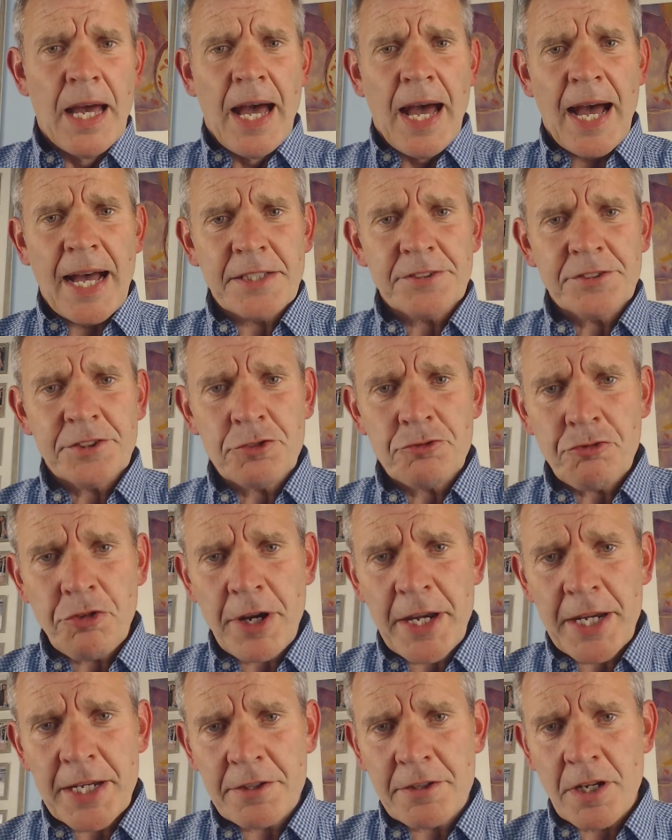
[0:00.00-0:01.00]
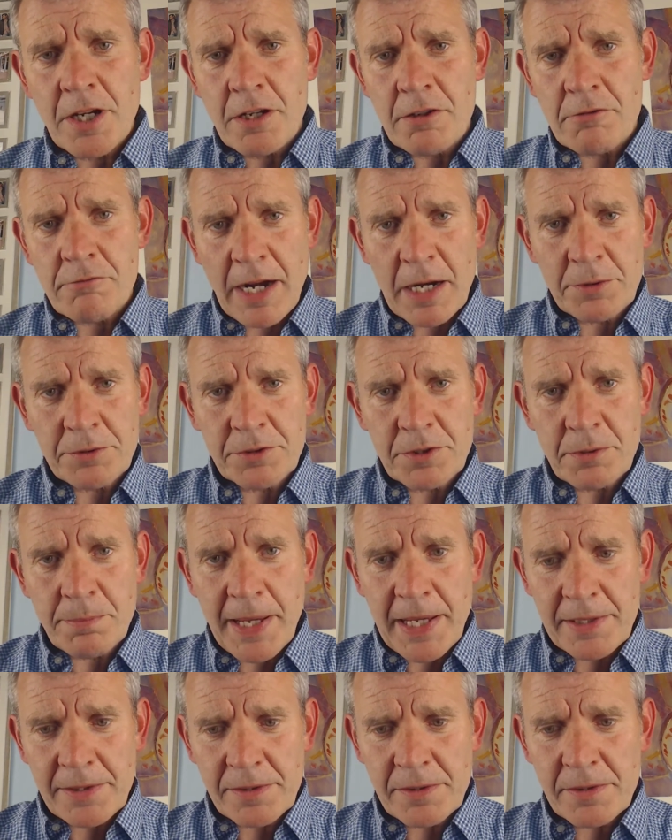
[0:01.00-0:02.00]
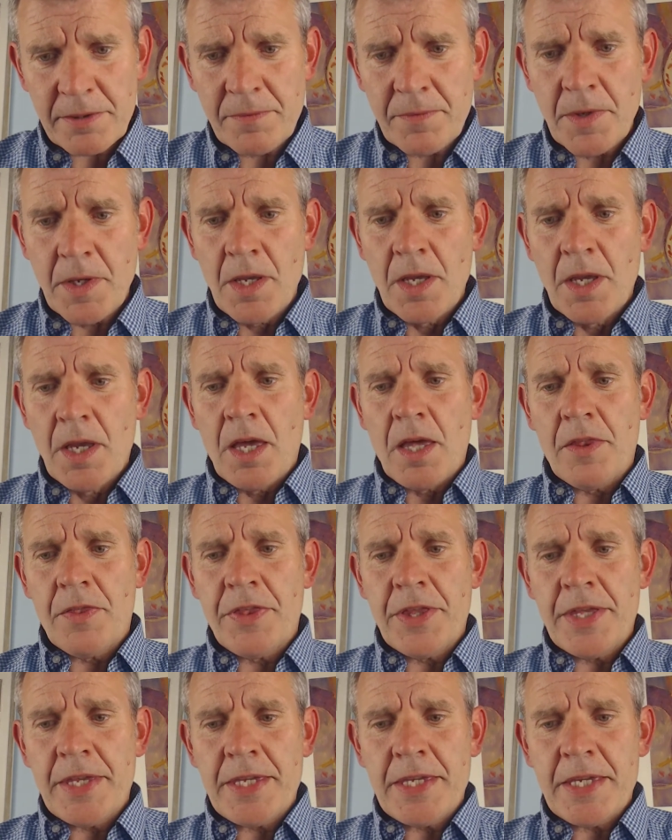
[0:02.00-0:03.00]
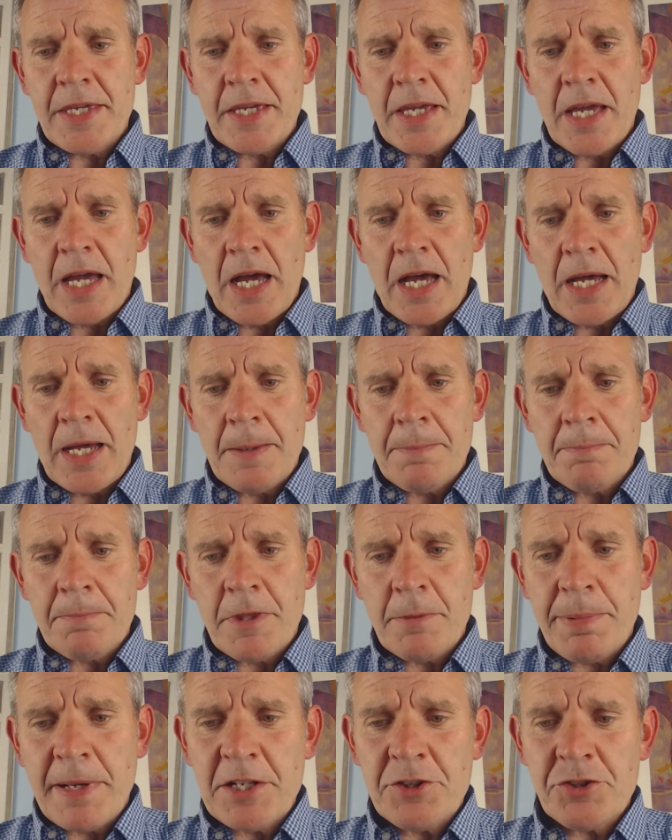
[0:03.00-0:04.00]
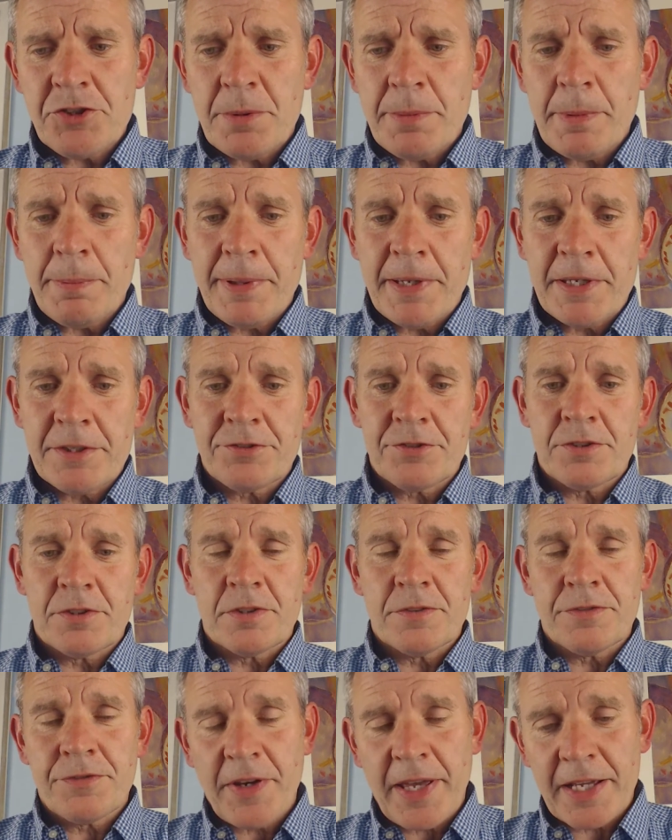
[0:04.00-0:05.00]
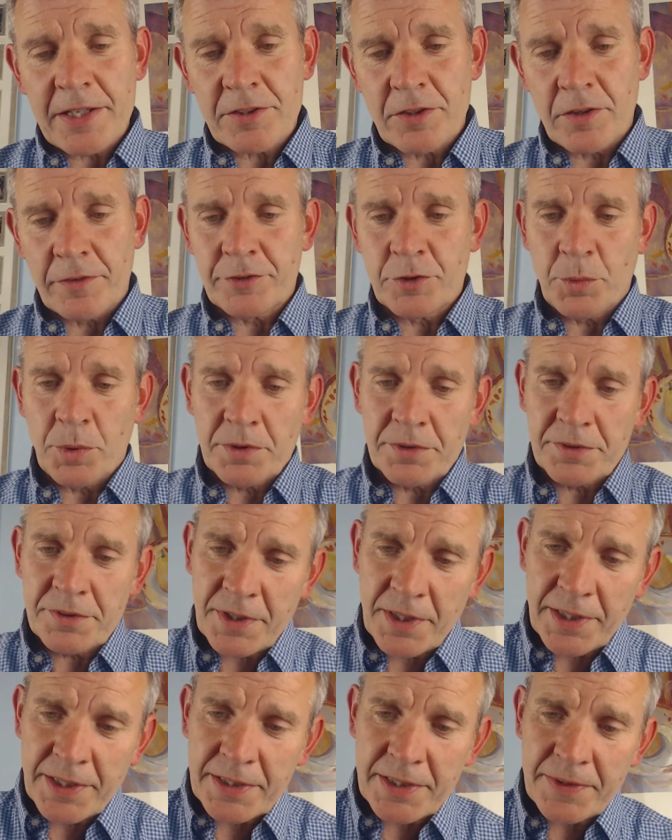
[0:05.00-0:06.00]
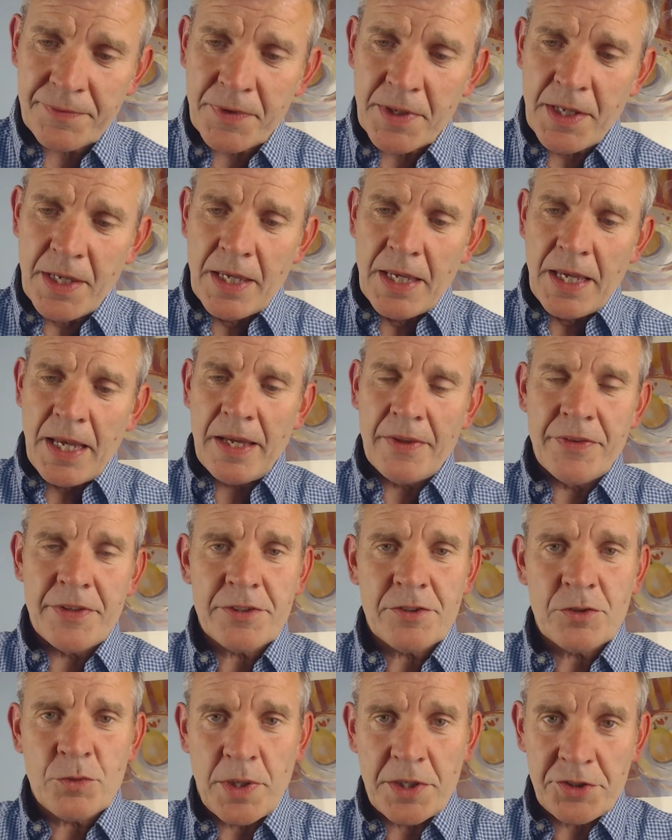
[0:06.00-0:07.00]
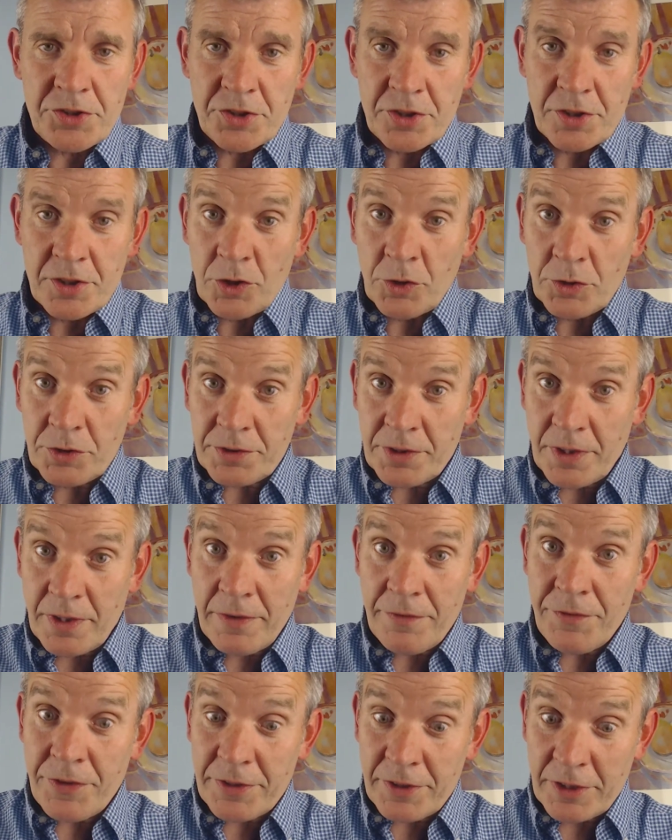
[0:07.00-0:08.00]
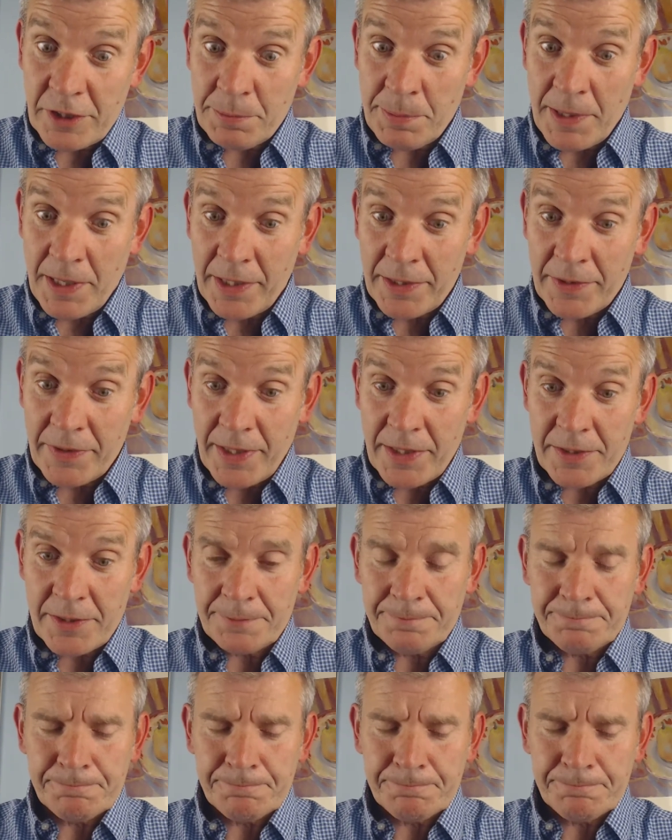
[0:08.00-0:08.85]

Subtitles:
As the train rounds a bend, the pendulum appears to deflect off to one side, and this question looks at the physics behind that.